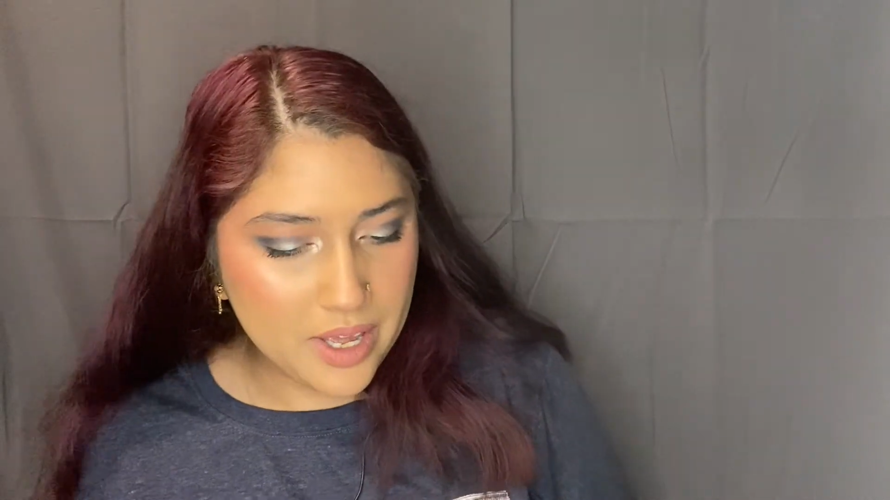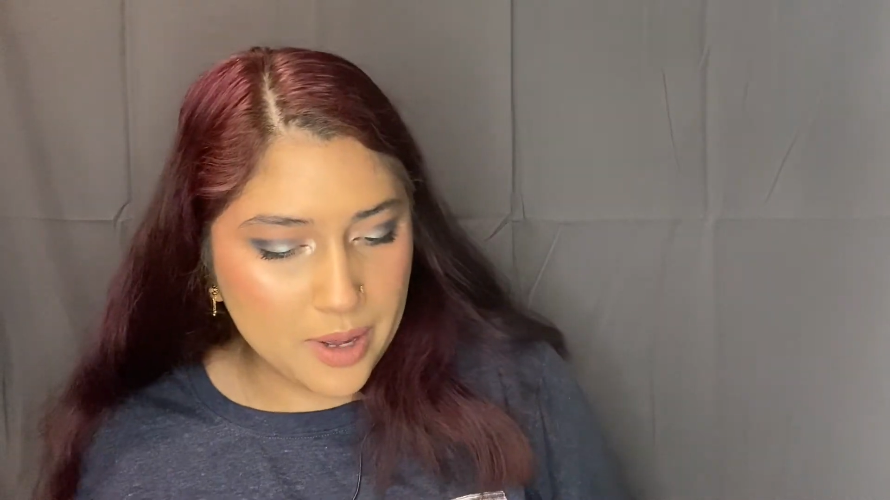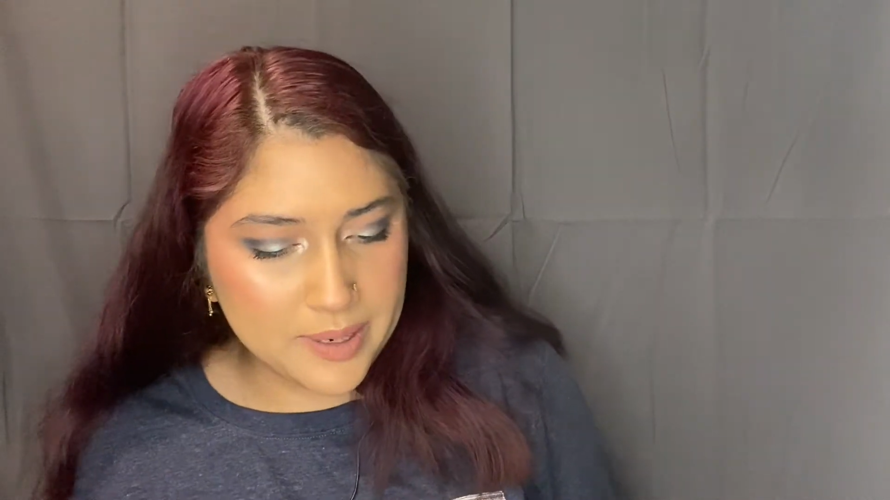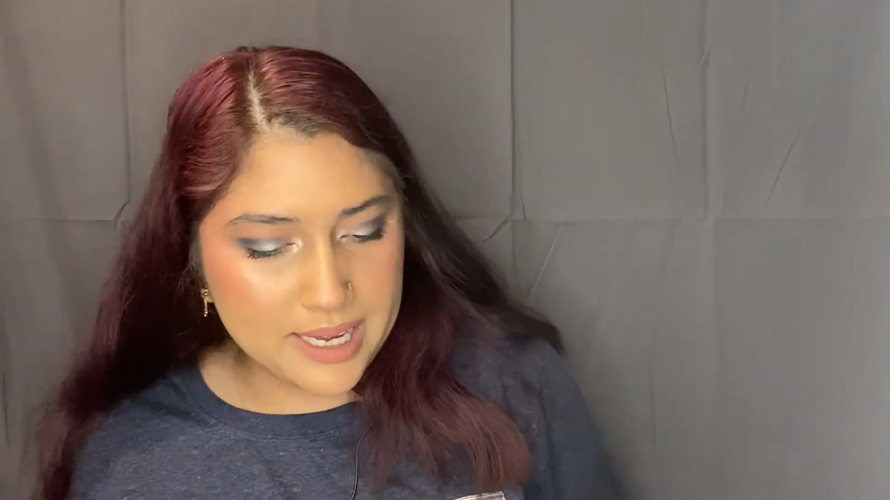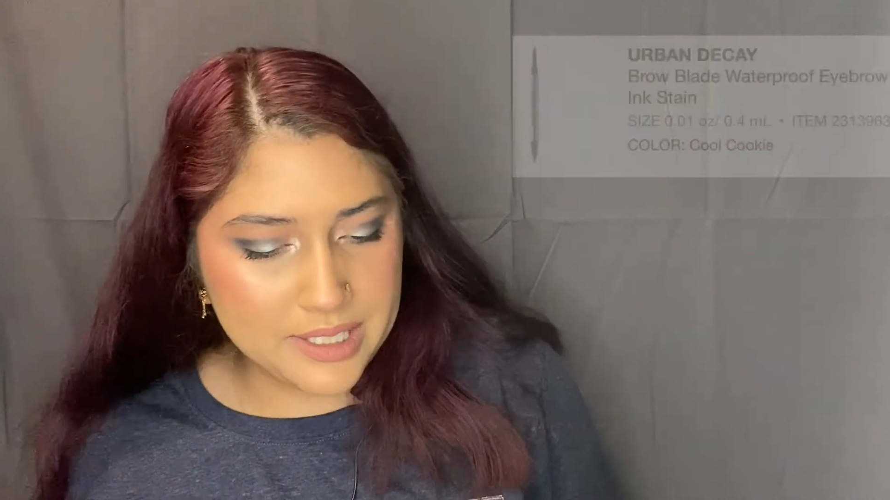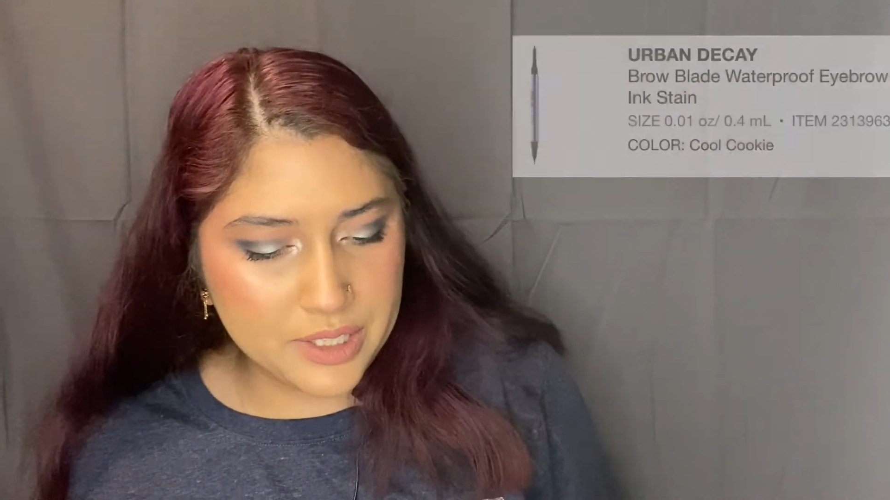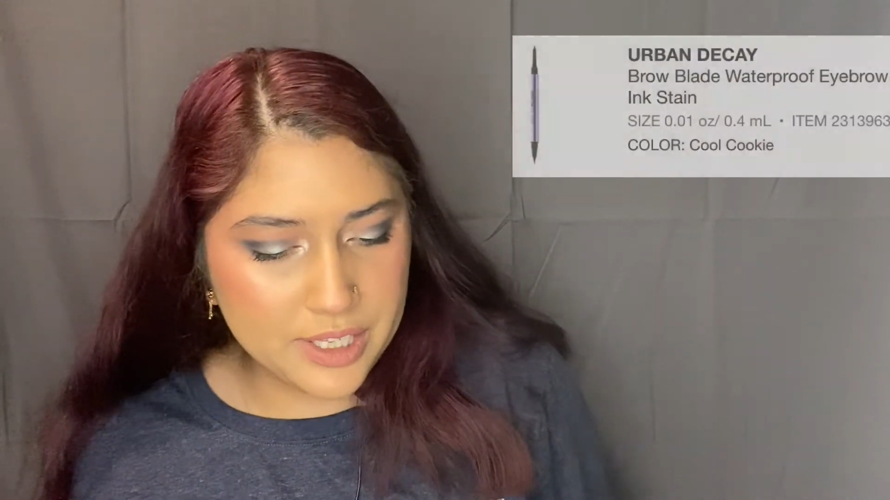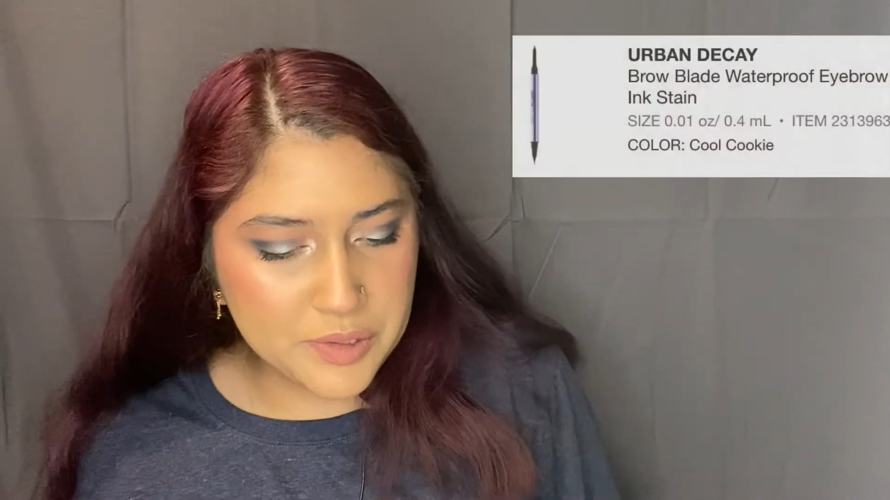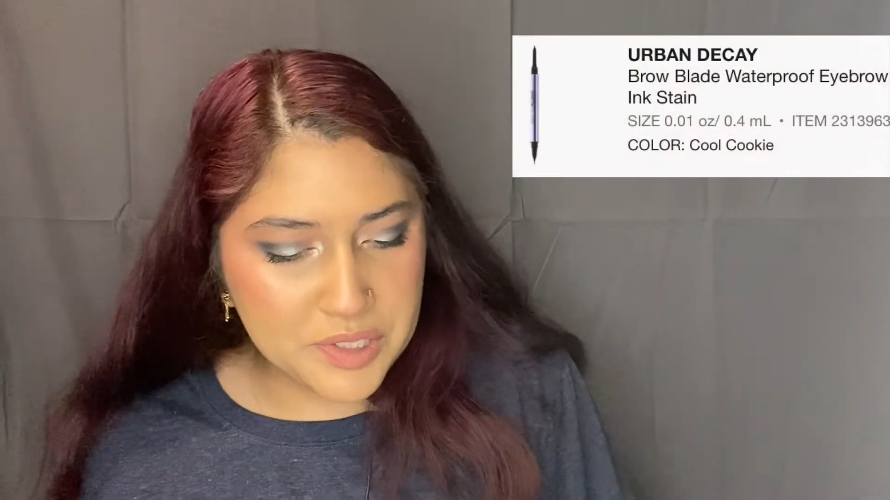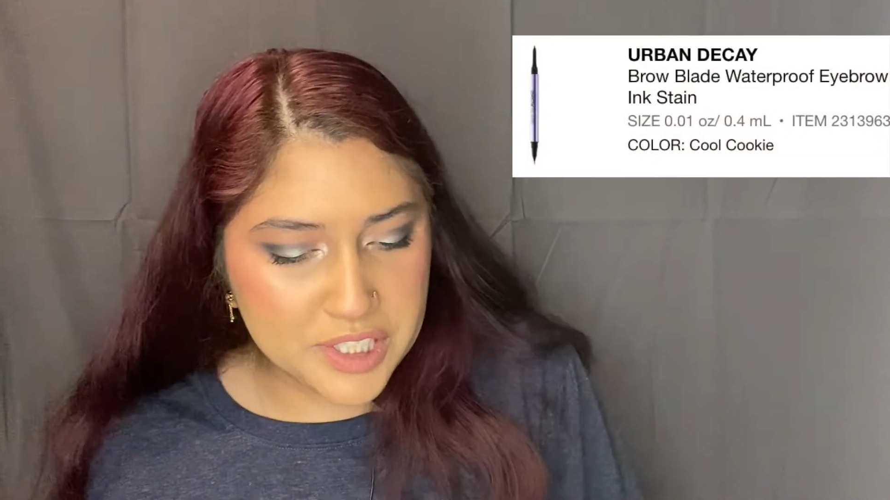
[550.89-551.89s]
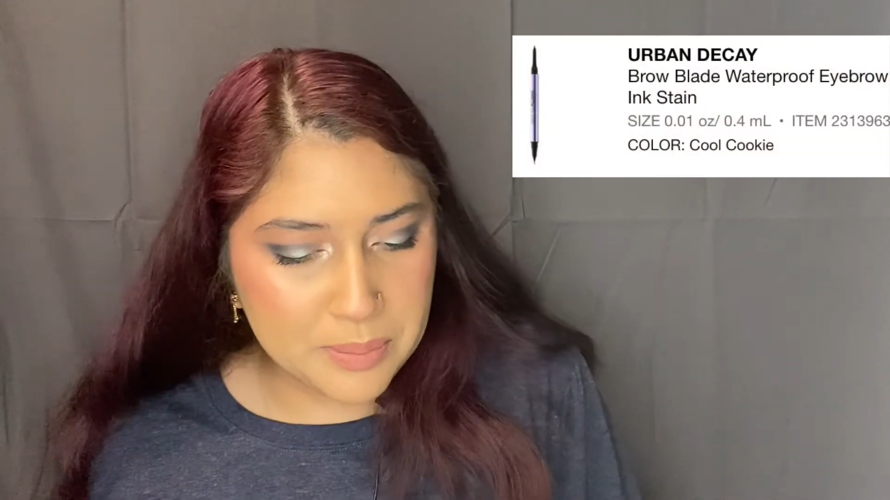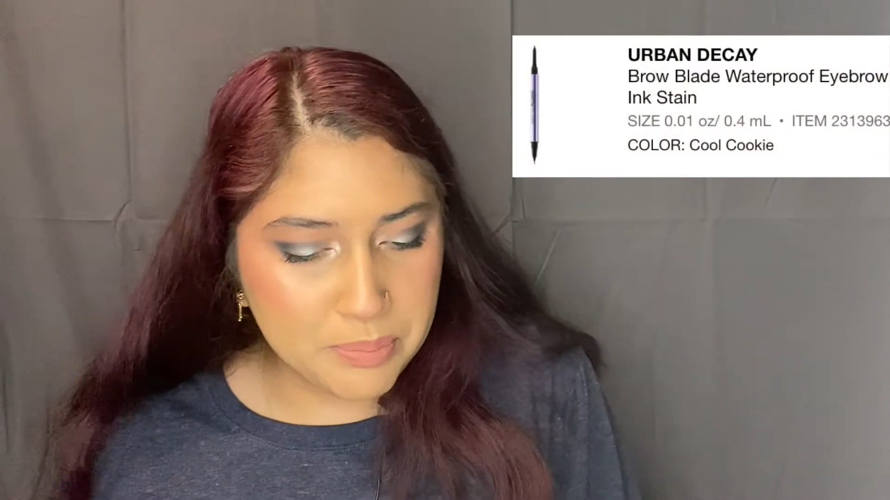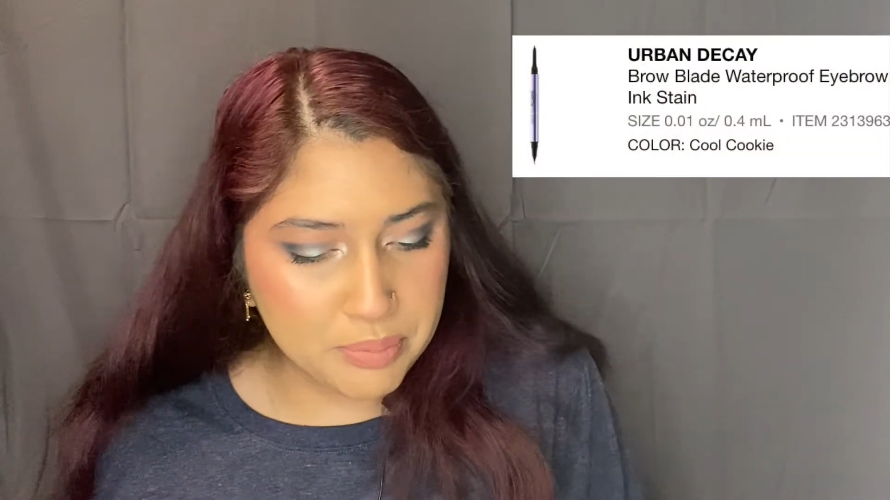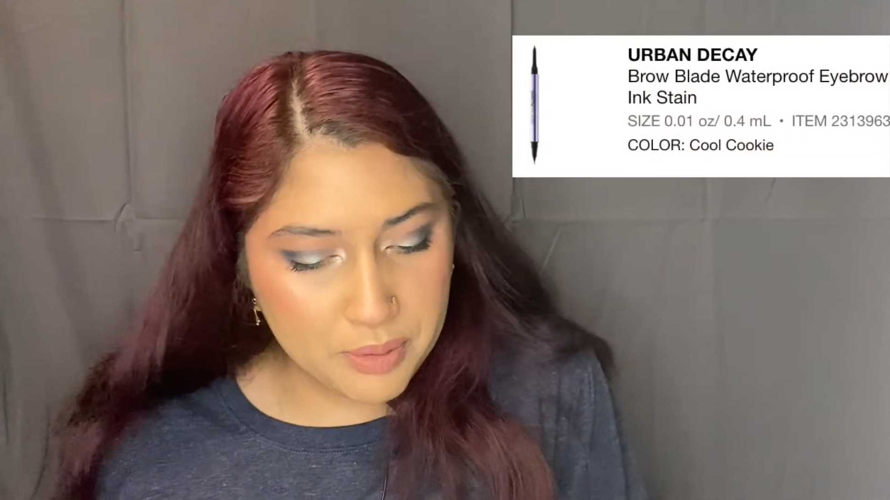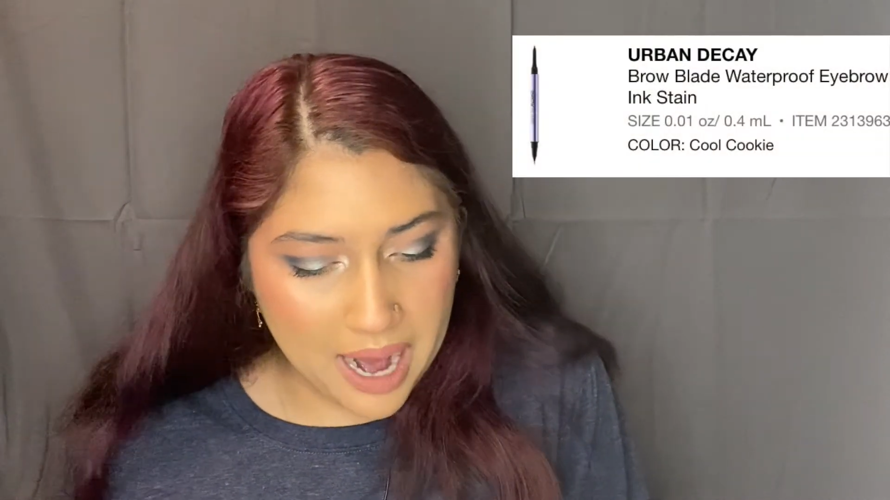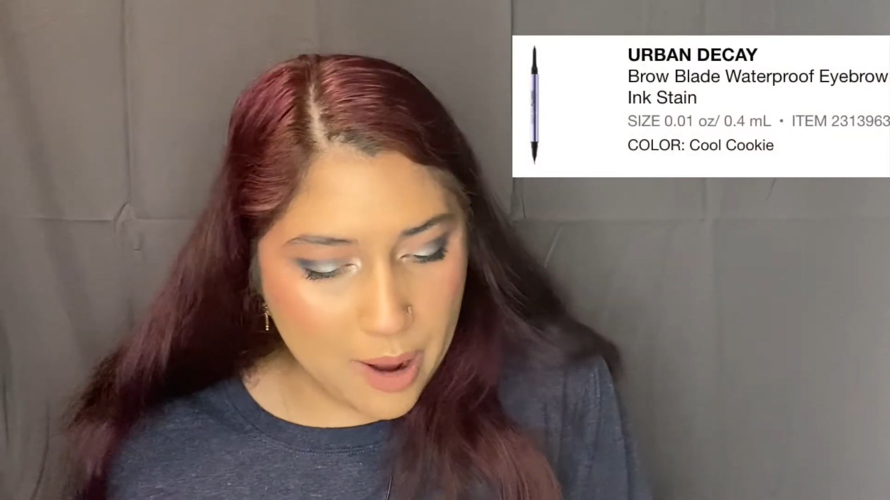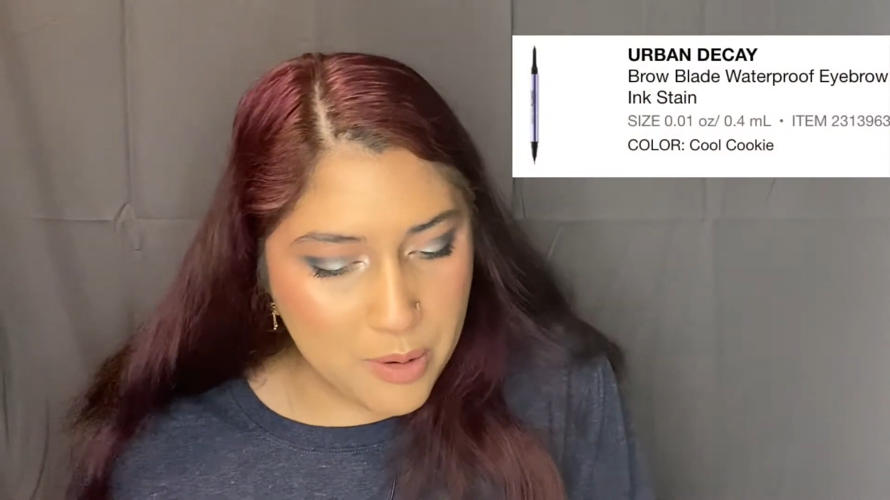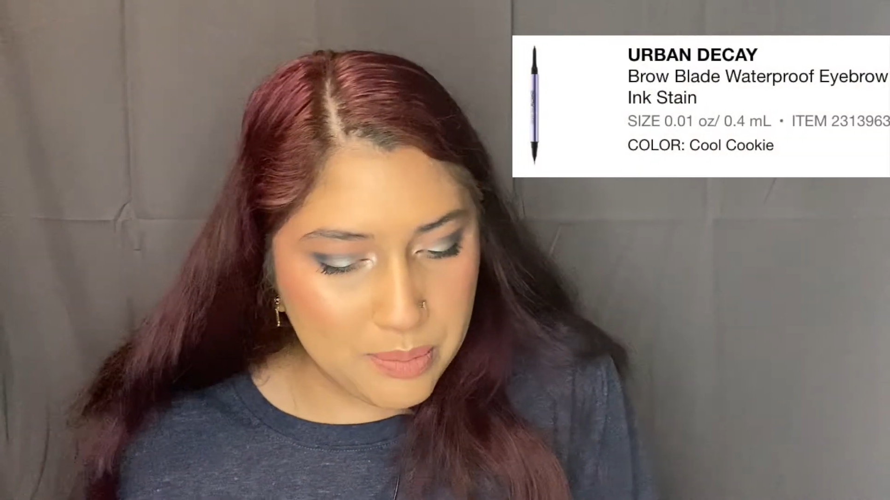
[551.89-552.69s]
Okay, so this one's the Brow